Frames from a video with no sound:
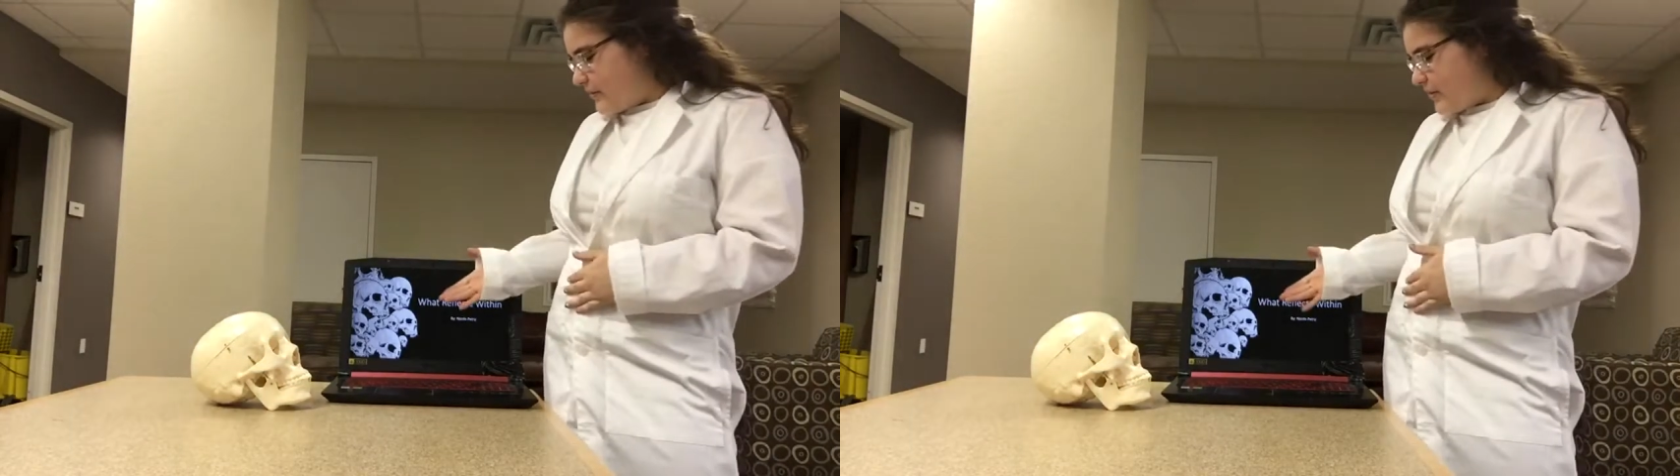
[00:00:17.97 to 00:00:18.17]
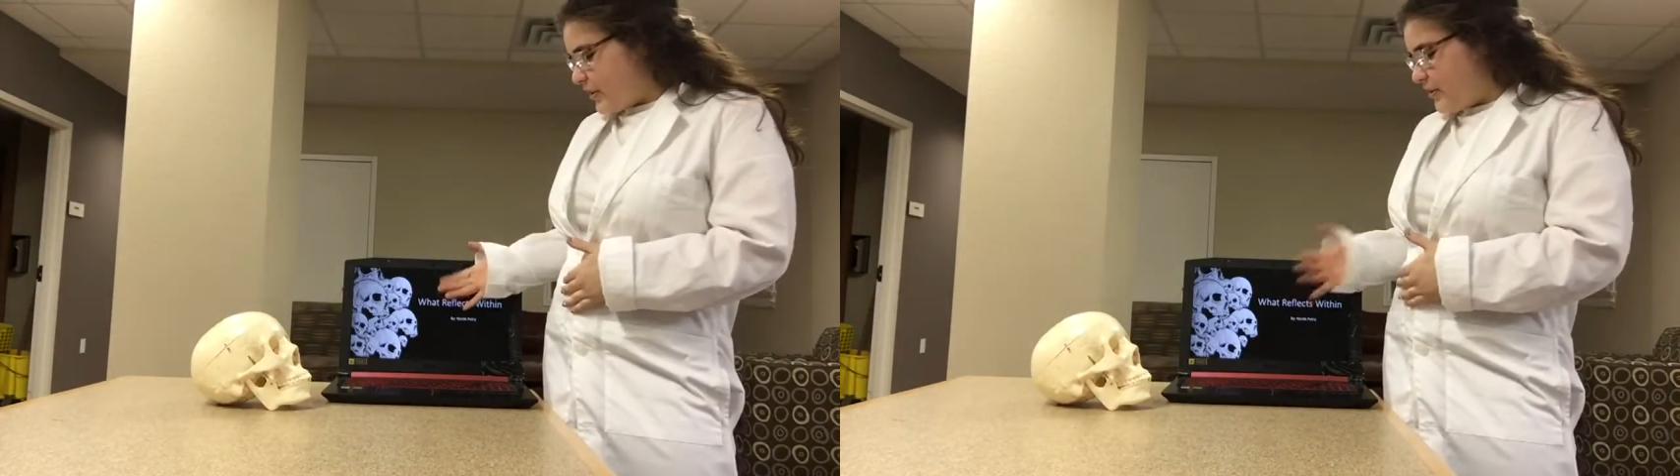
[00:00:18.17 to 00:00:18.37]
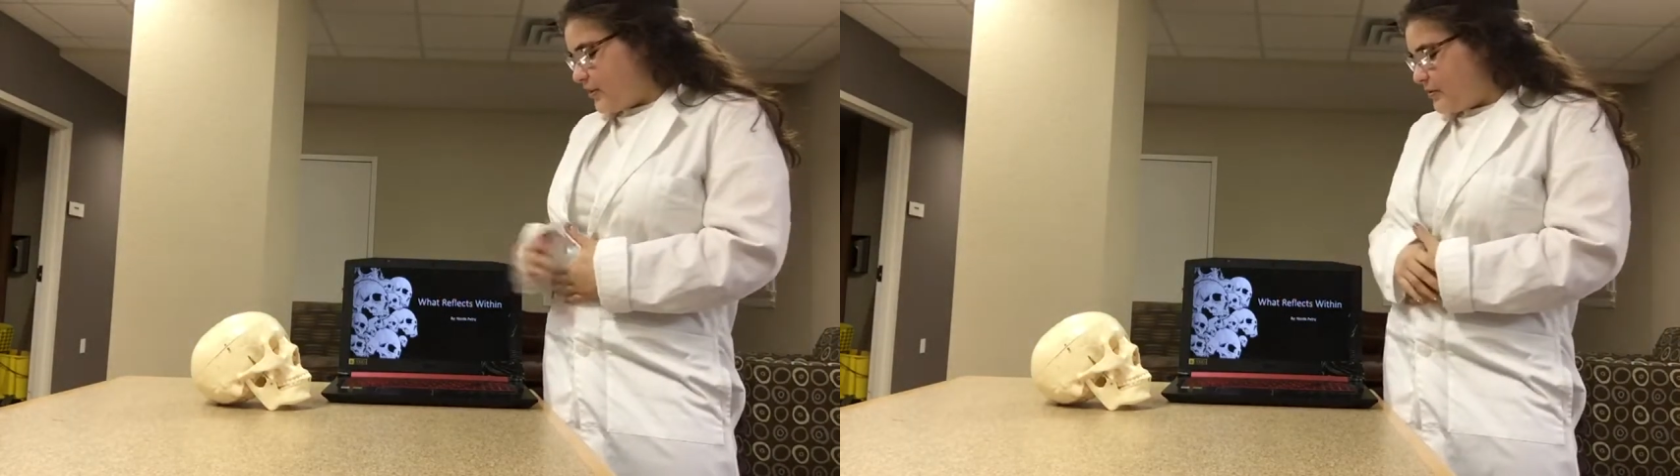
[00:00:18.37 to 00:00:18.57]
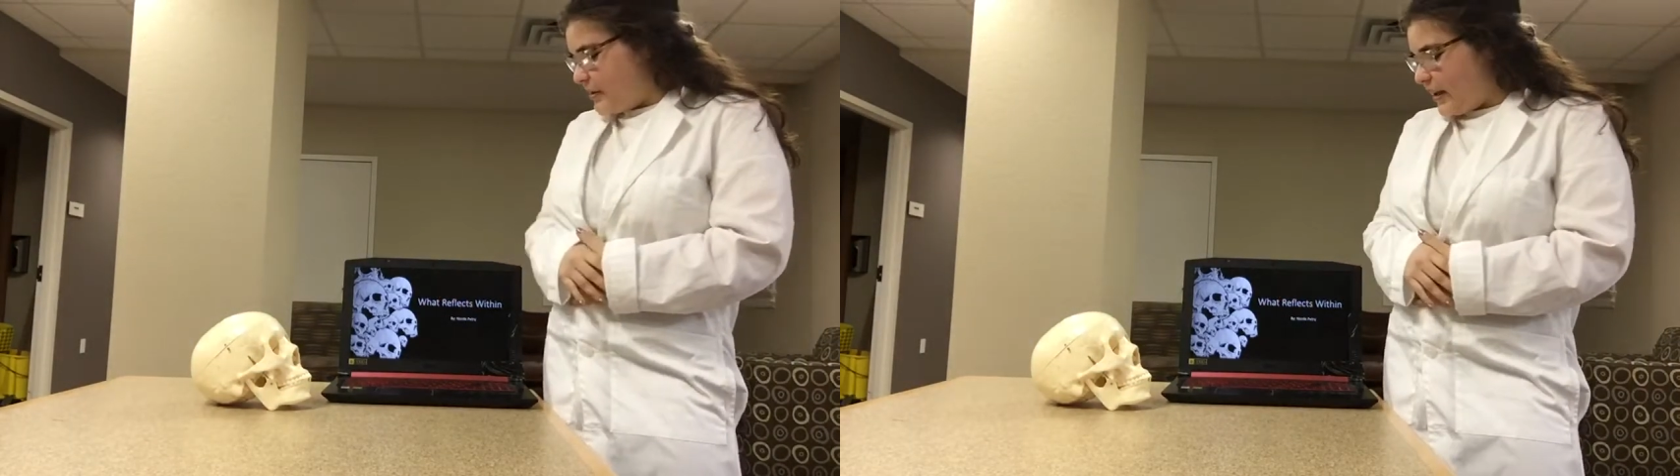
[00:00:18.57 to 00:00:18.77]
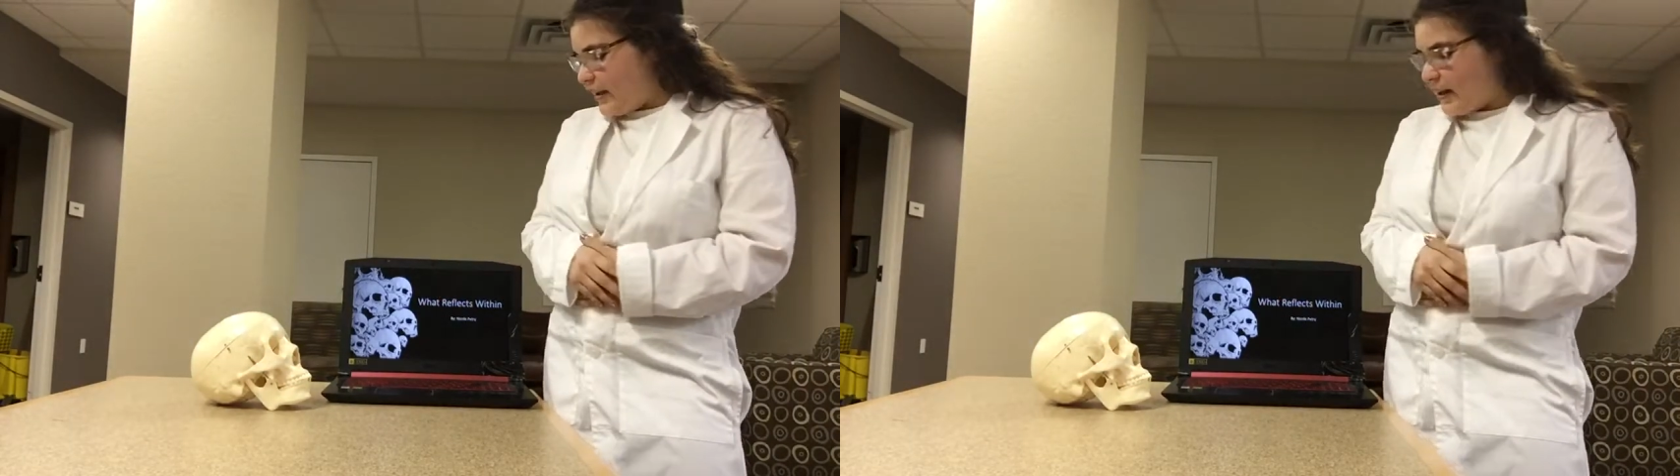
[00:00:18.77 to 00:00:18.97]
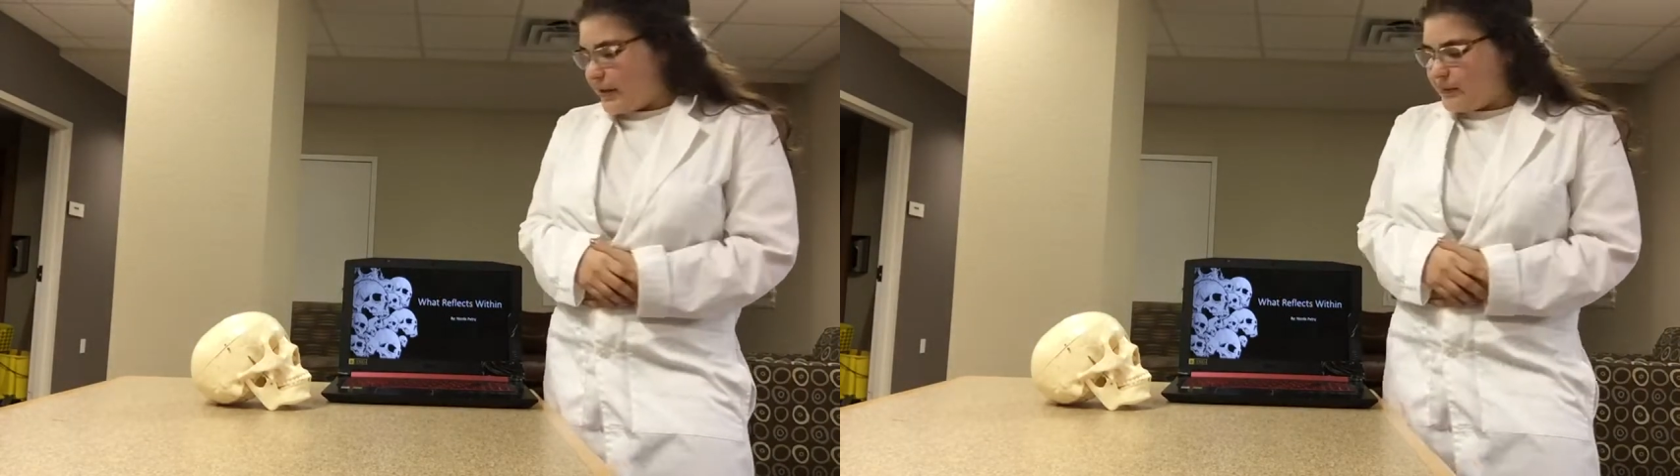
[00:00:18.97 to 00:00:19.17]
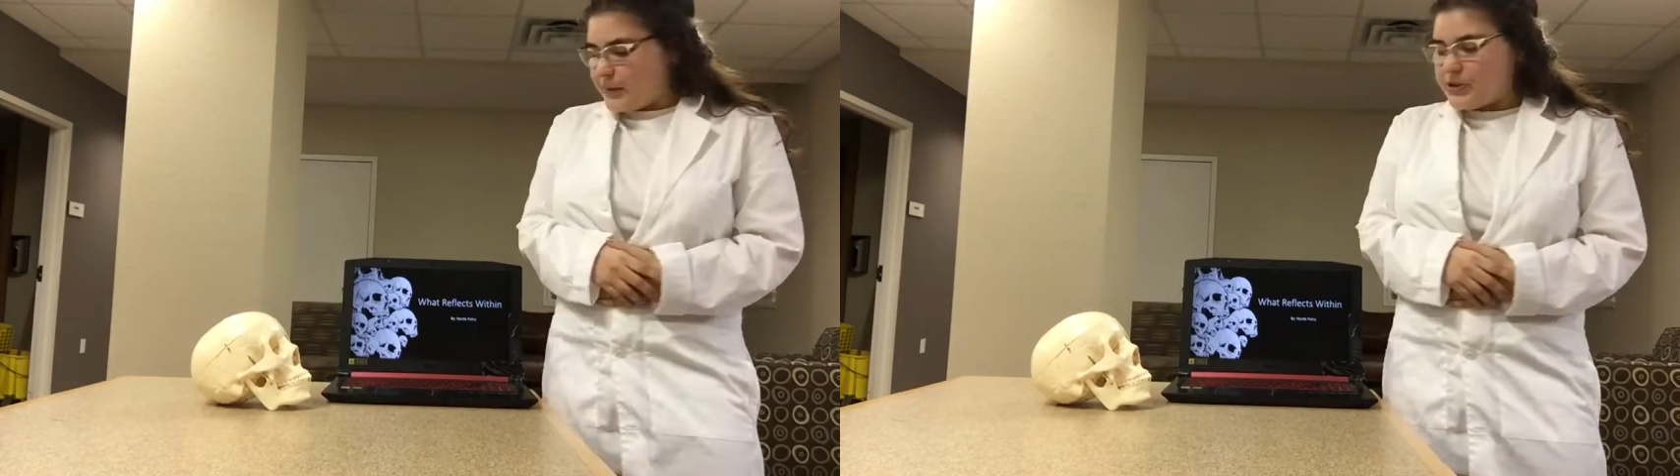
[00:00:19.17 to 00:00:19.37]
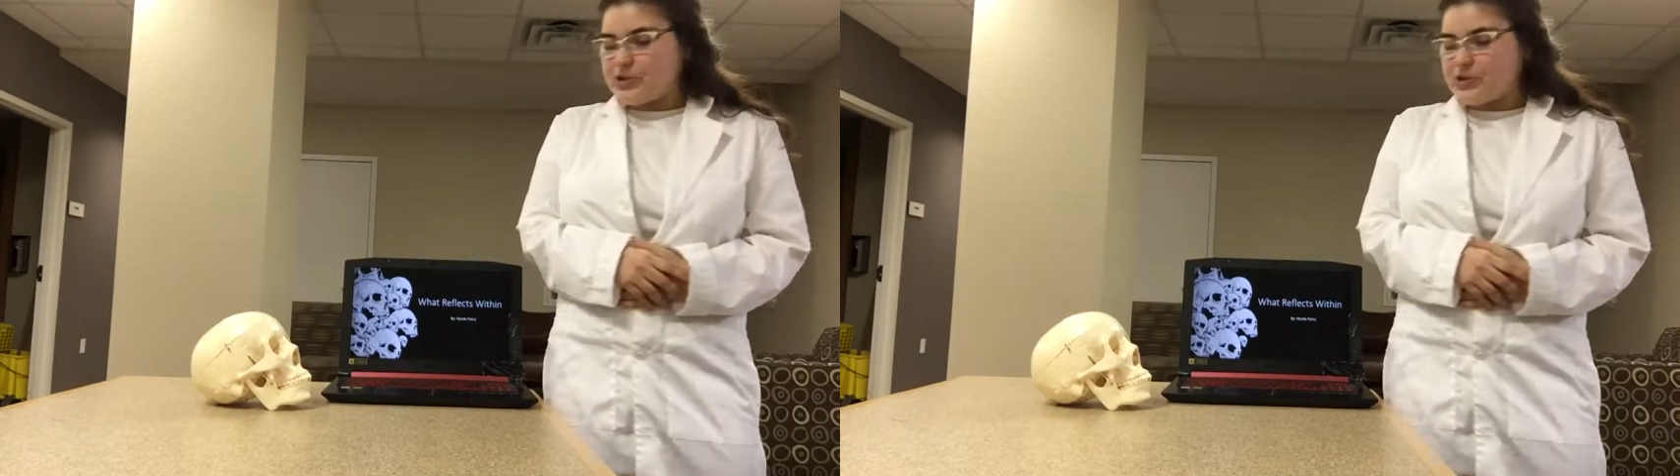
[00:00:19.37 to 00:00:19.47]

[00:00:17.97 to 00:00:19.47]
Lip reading: tell you that I made